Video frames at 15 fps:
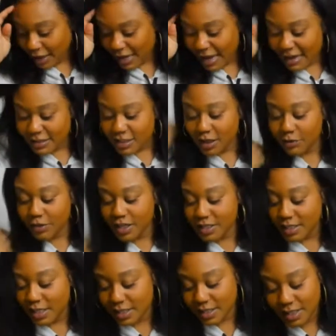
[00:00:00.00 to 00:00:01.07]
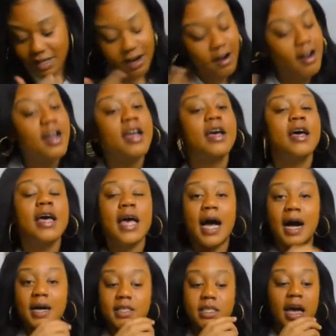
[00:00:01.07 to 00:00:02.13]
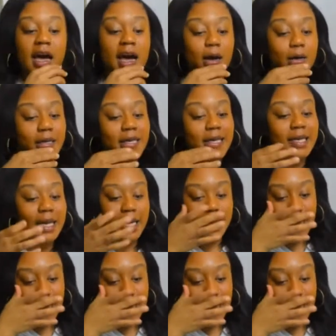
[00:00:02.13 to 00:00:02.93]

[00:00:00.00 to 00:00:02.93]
Yeah, so this is their Italian